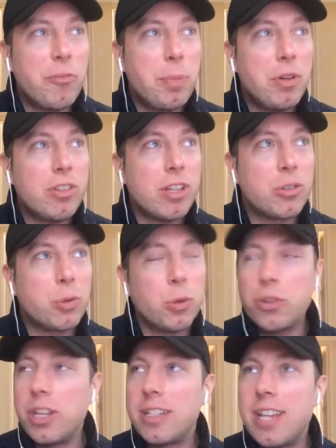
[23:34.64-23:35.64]
built a
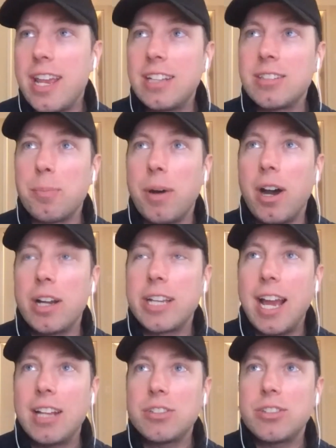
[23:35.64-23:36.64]
tool that takes a
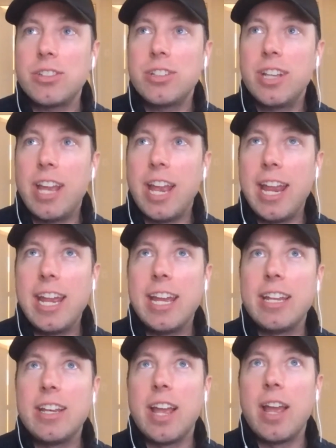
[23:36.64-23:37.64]
podcast
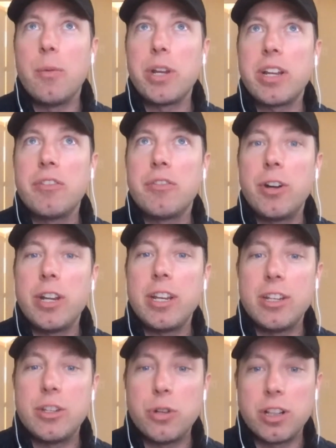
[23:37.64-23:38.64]
and we convert it
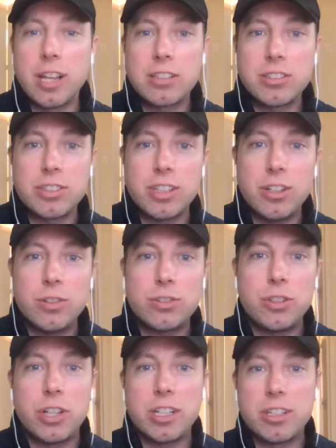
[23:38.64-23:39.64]
into an Alexa skill,
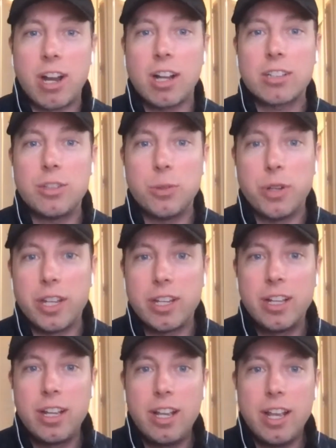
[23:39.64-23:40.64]
so you can talk to it
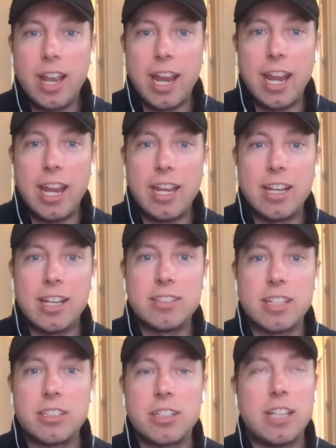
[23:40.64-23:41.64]
and
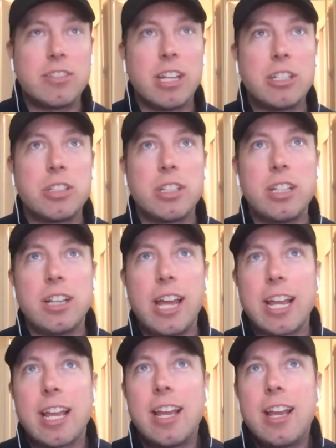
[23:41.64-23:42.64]
essentially
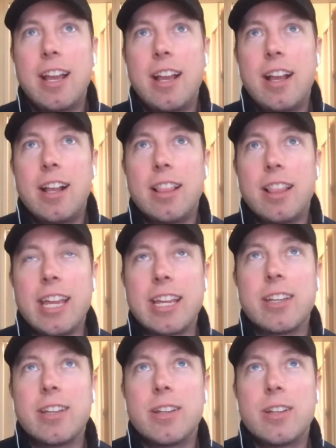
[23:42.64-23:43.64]
like
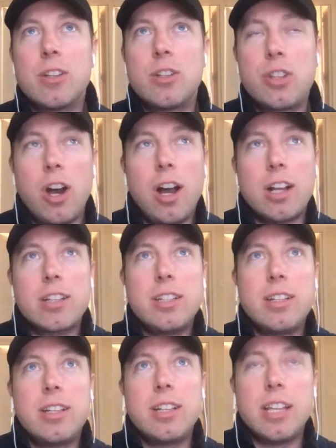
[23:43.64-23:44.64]
talk to
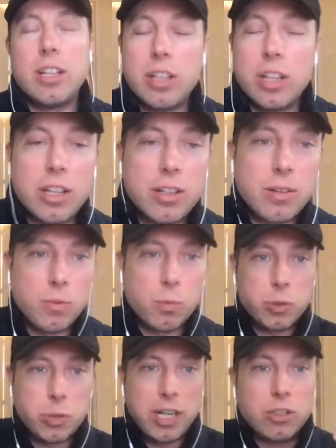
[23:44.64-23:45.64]
it. We
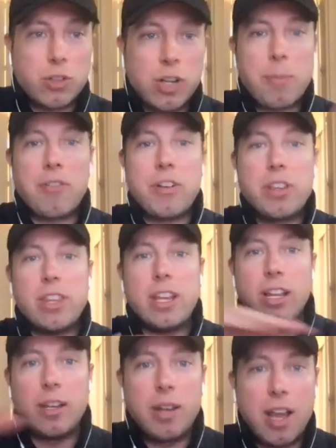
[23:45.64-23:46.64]
transcribe
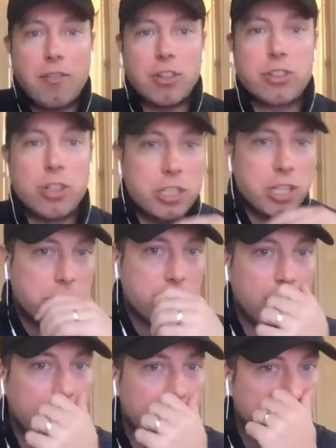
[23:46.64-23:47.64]
everything and have a search engine
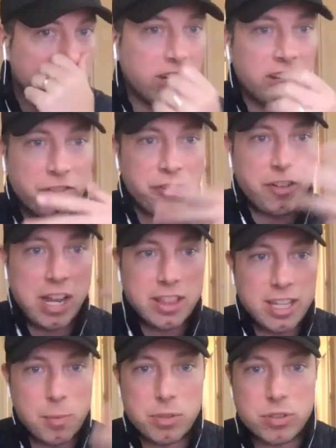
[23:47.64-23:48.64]
on it so you can find
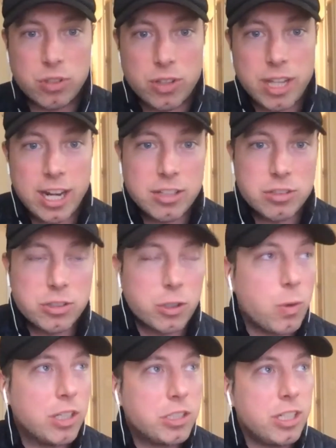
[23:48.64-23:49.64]
the episode that answers your
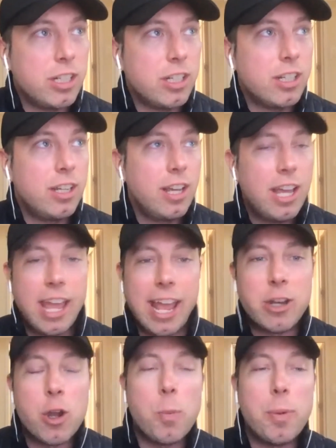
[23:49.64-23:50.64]
question,
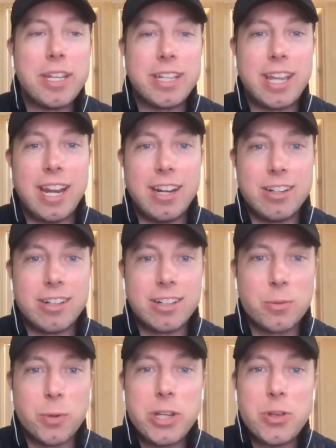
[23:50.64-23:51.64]
and nobody cared.
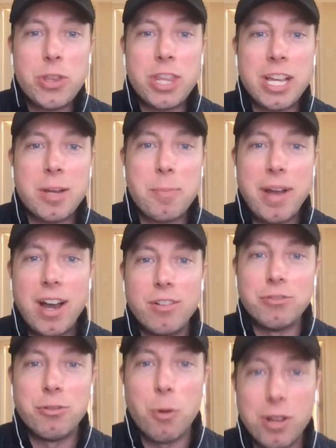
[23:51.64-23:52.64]
What do you think
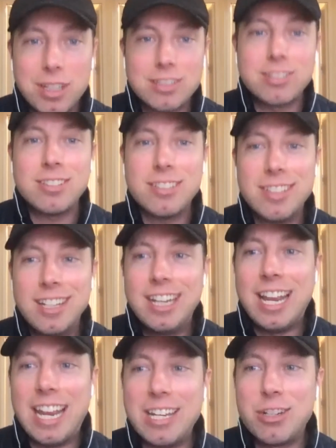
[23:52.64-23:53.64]
about voice
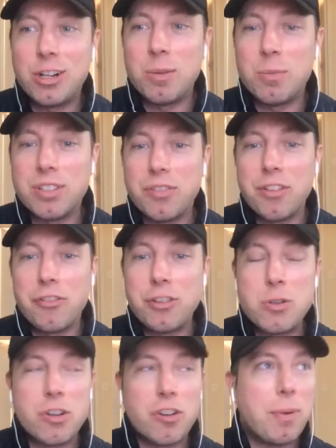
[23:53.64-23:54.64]
in terms of the
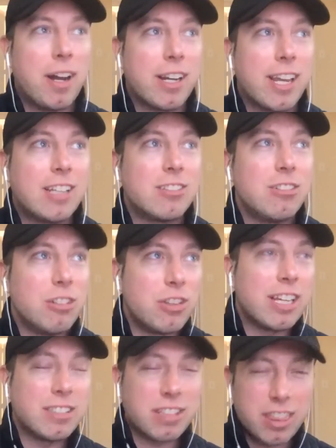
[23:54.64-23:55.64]
future of podcasting? Do you
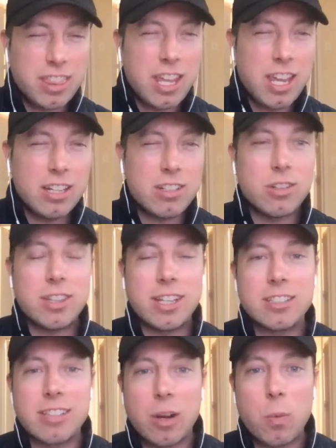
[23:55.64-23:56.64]
think it's a thing? Do you think
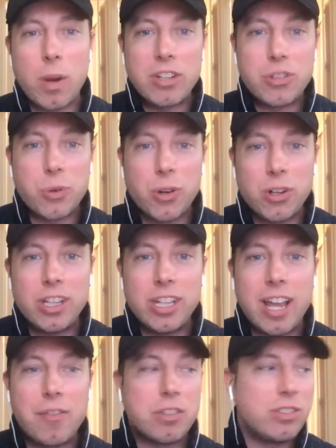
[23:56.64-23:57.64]
it's like way too early?
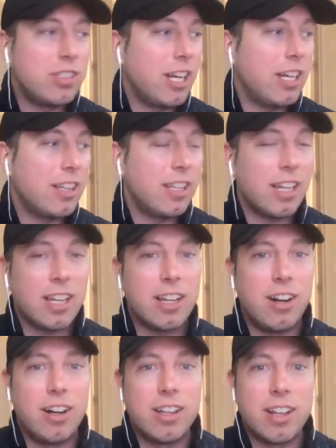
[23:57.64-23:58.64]
Have you seen anything
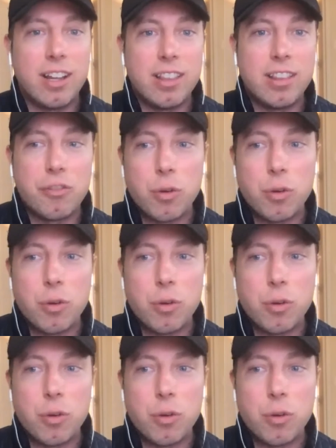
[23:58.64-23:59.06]
on the voice?